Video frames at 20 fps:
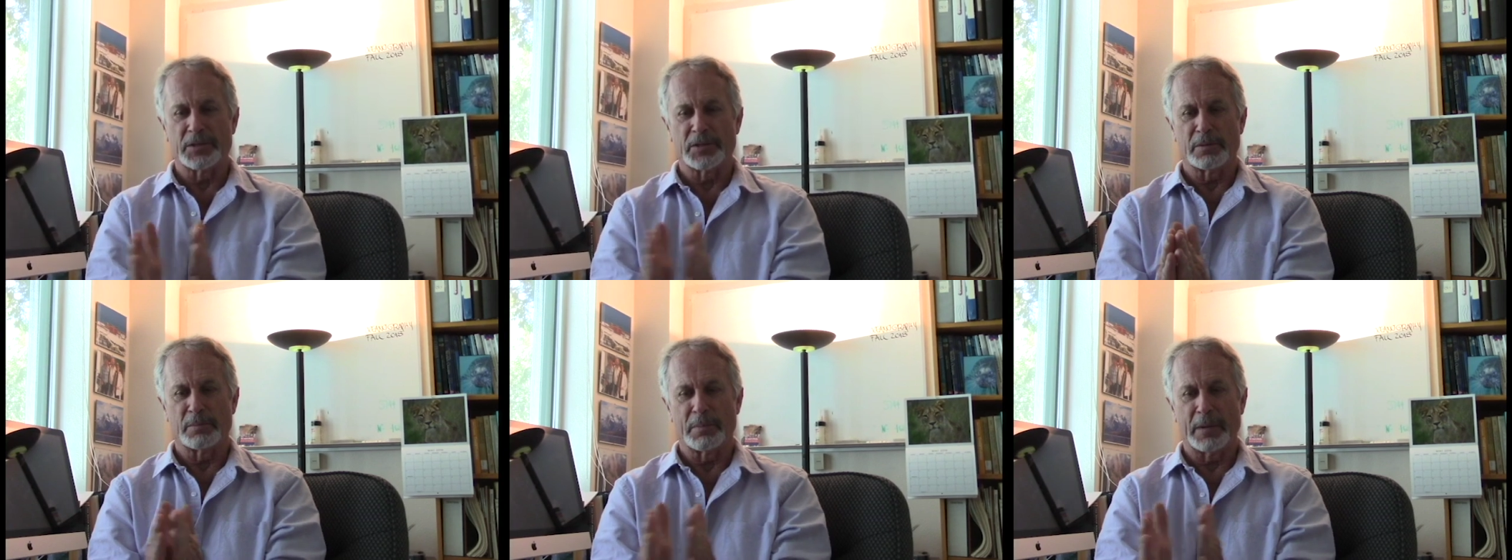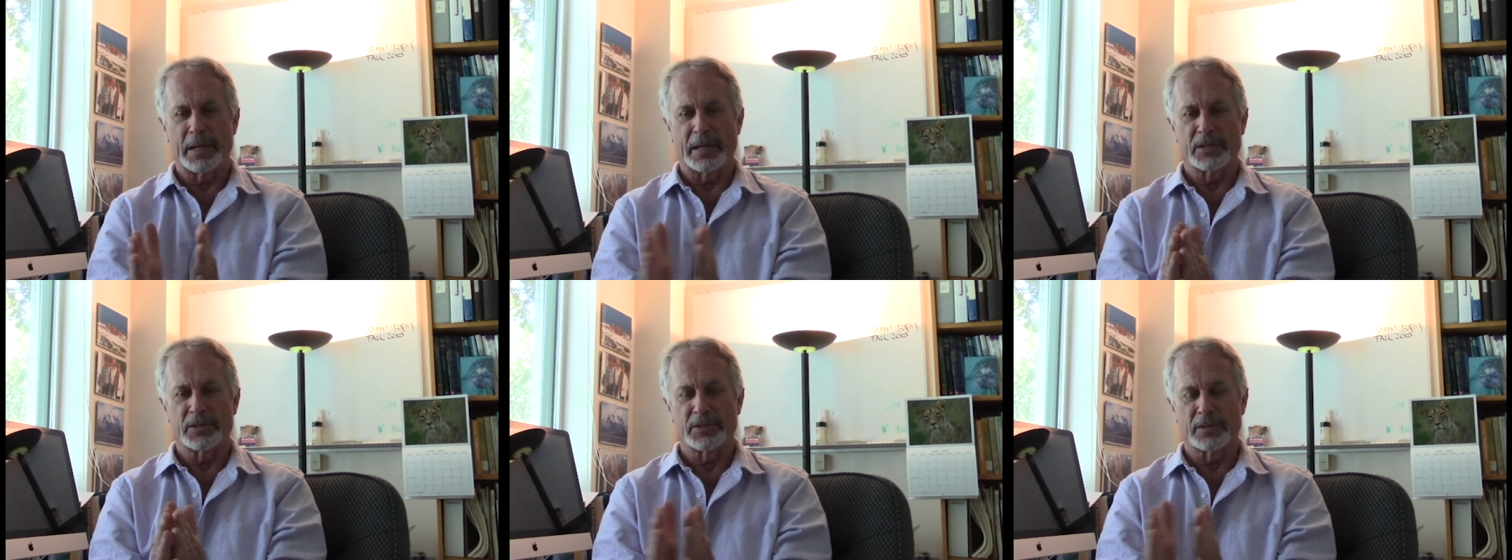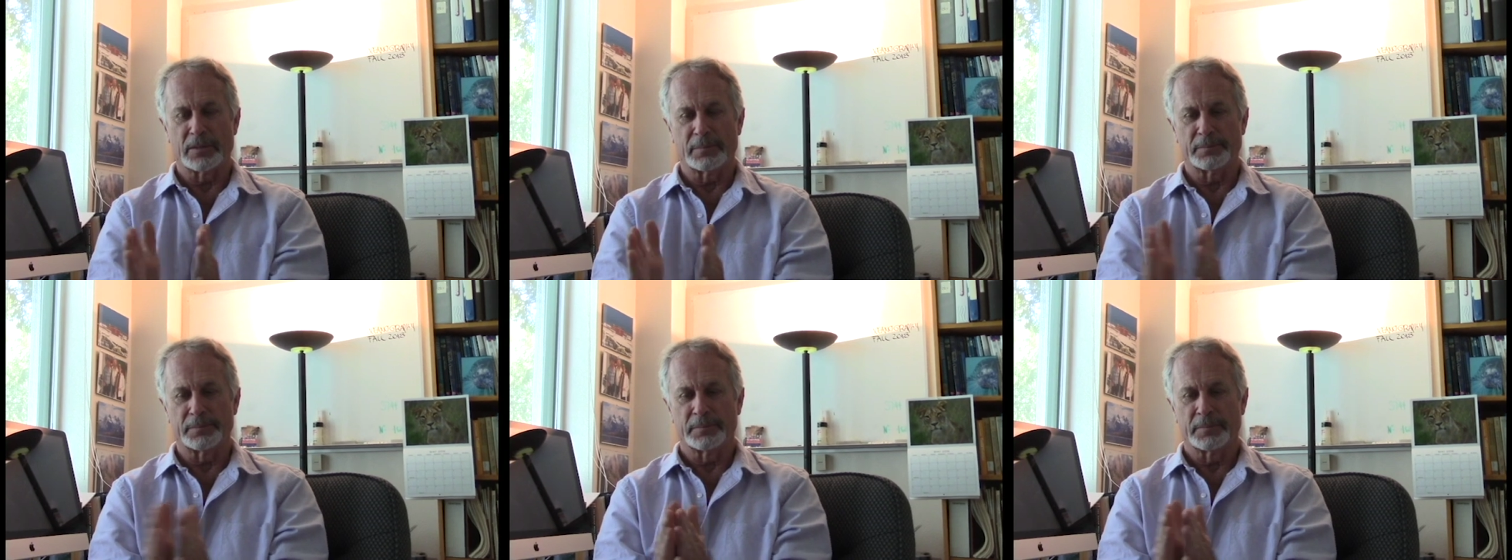to make
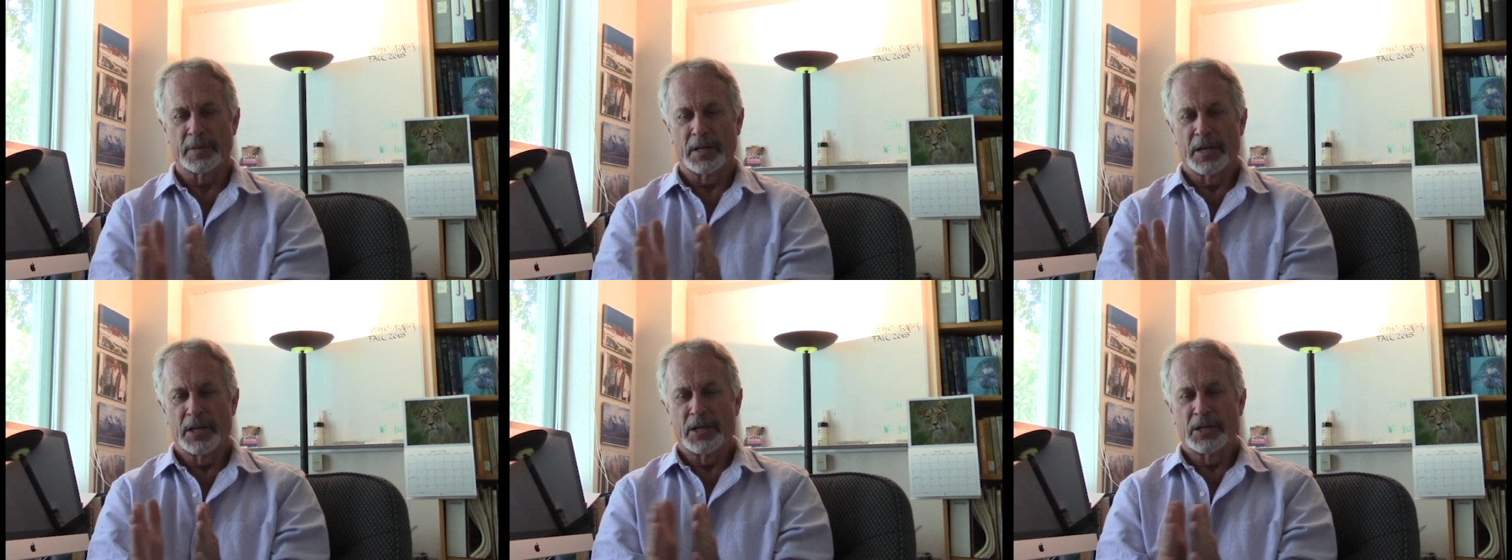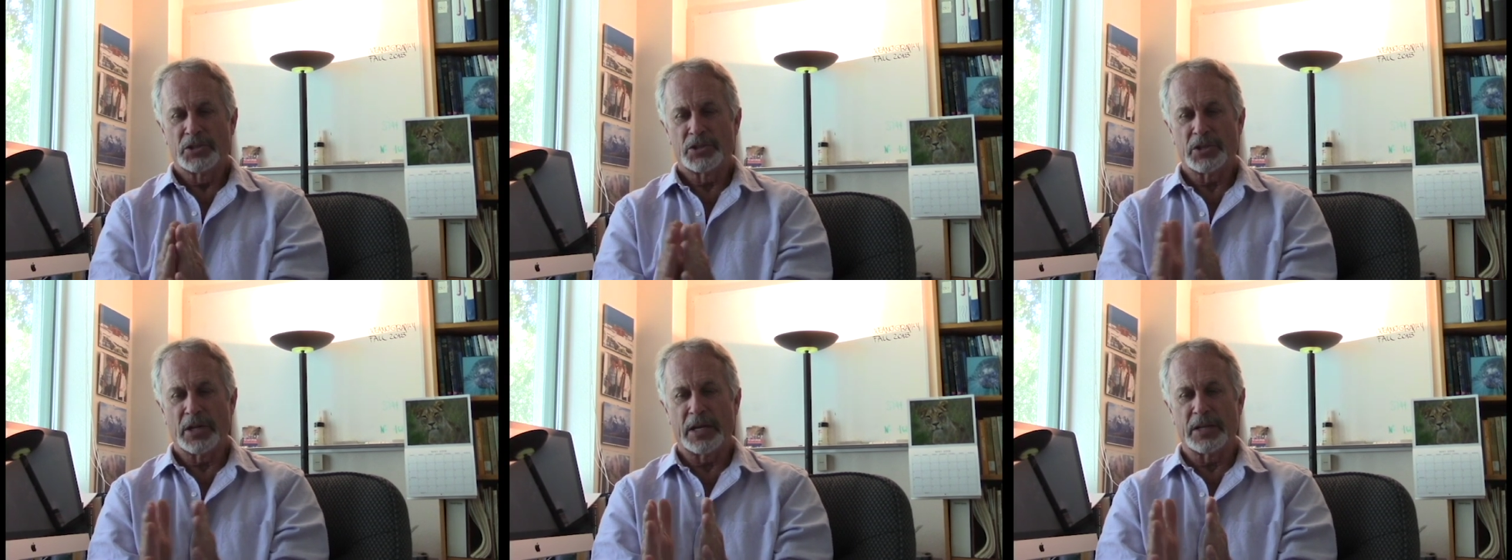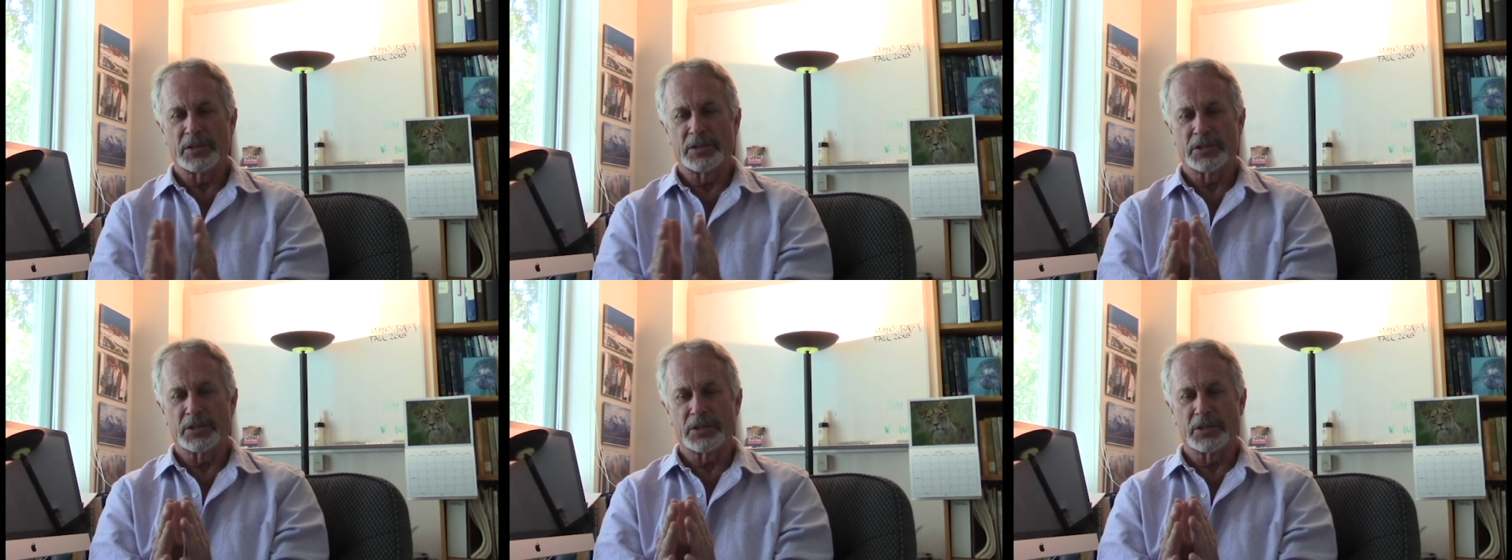some
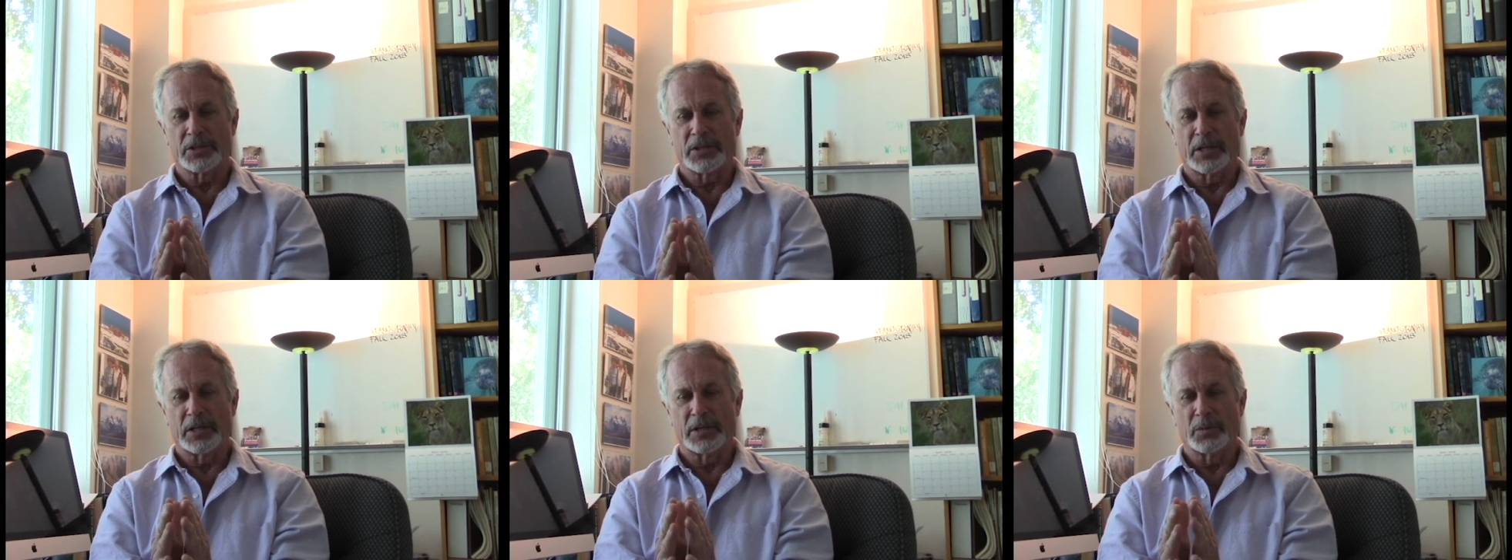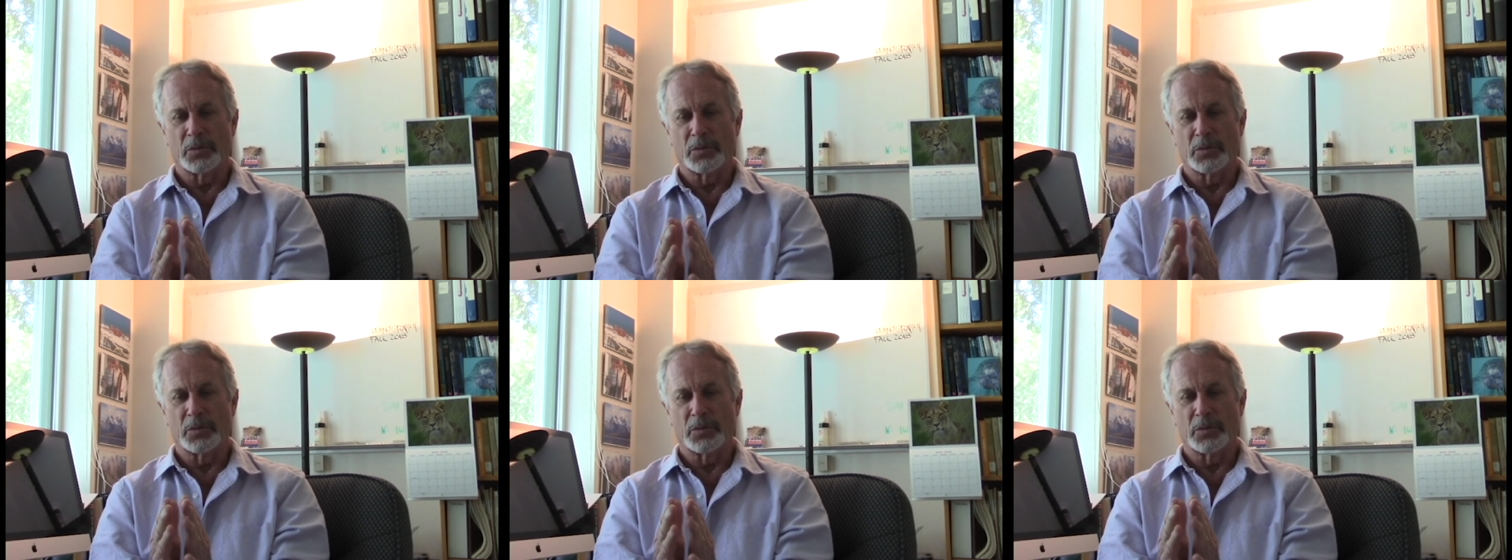changes